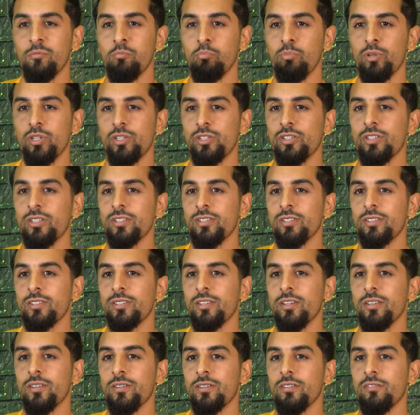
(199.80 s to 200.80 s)

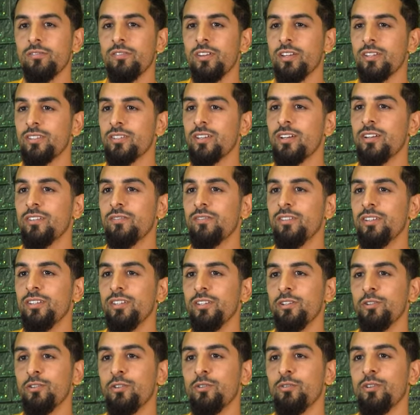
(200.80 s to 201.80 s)
ambitious, and the fans are
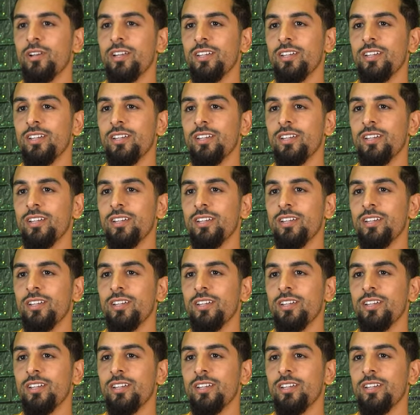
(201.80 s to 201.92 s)
very, you know,